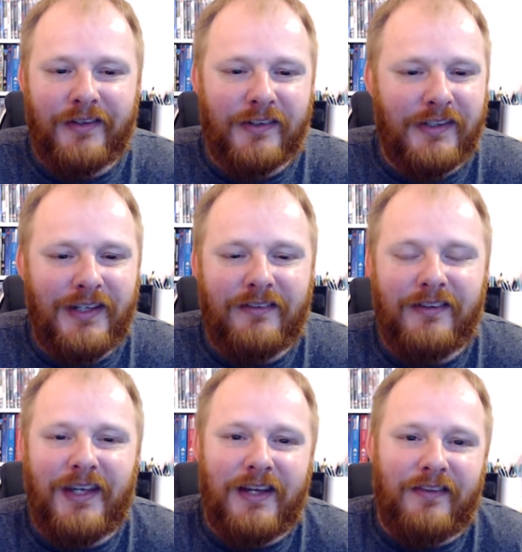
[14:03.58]
just need
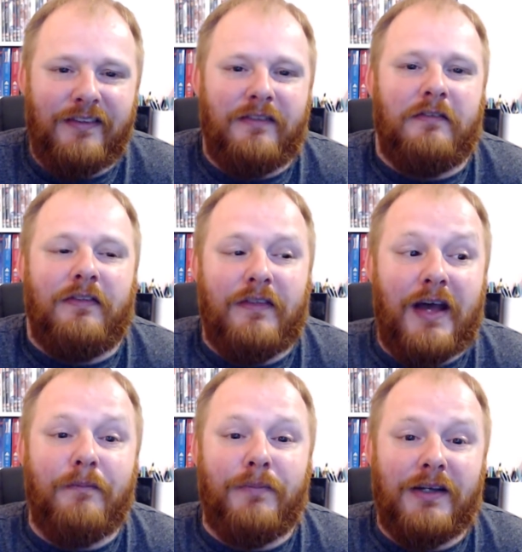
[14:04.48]
to get
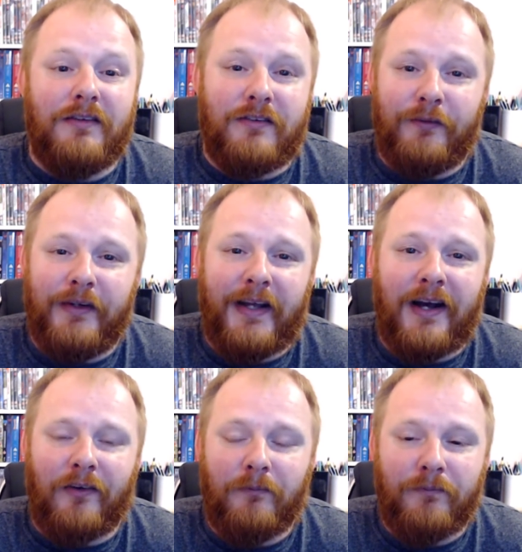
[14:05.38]
that bit sorted
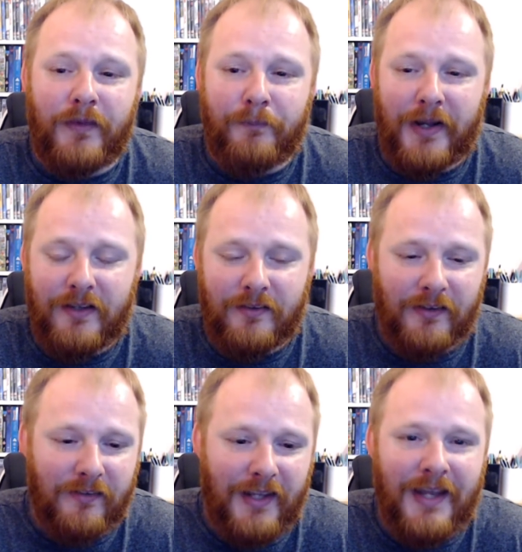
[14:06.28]
out. The
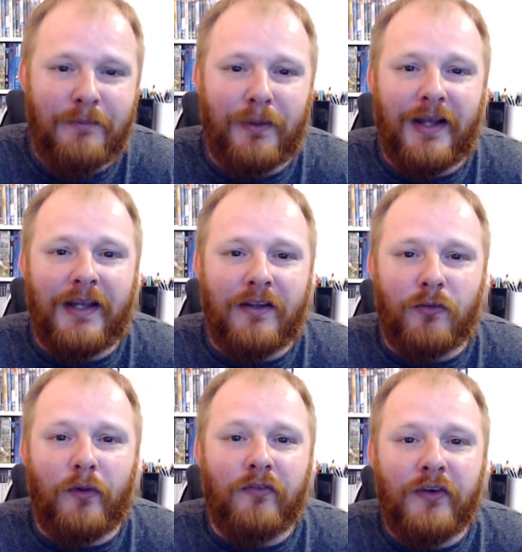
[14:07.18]
basics gameplay
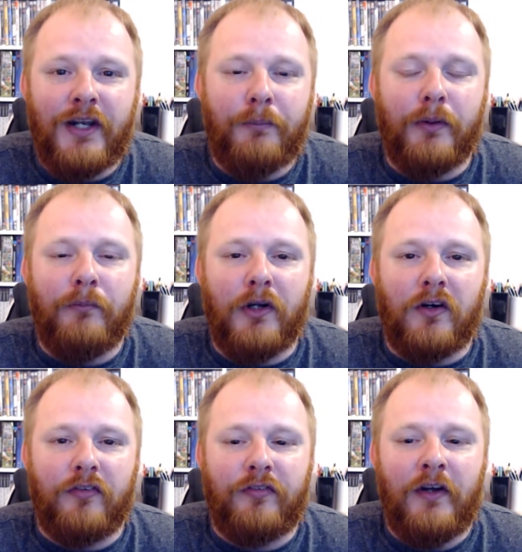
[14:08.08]
is what really put me
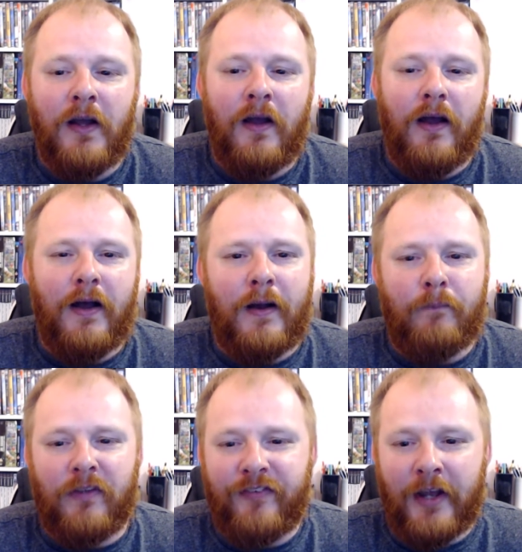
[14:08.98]
off.
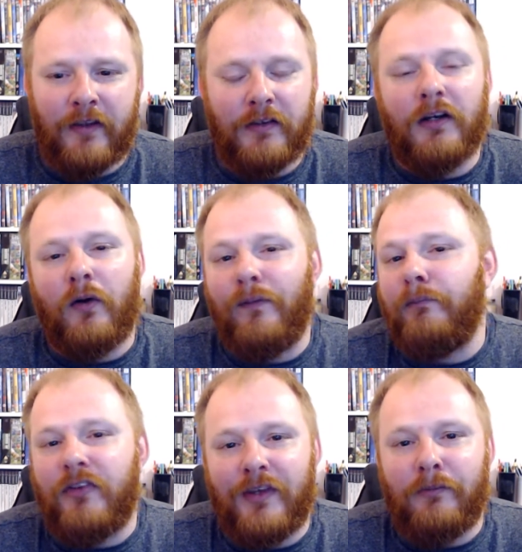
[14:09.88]
The fact that,
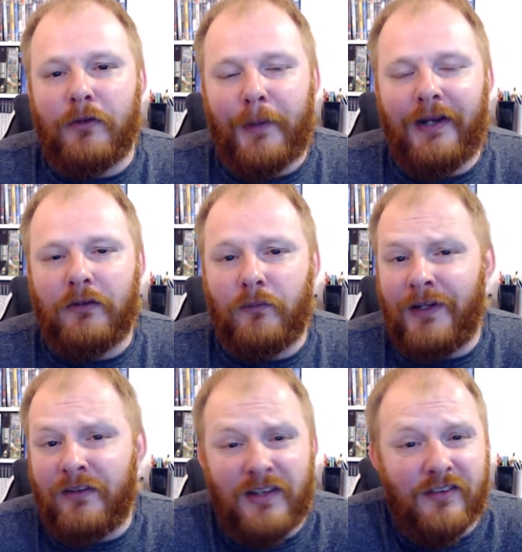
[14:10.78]
Ultimate Team is pay to
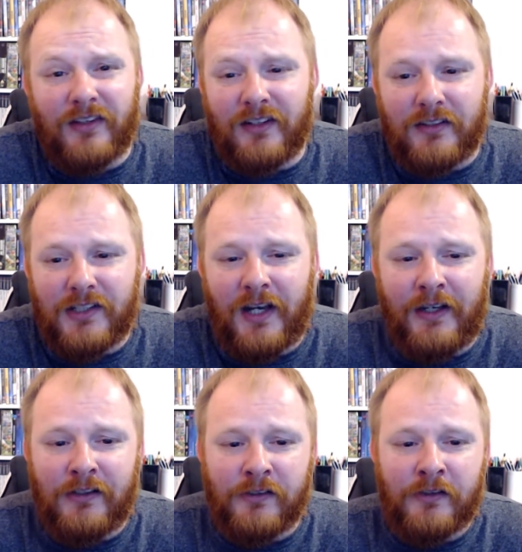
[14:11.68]
win isn't going to
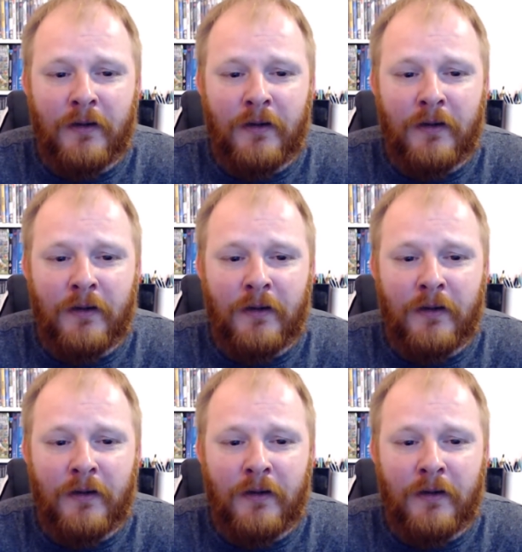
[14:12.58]
change.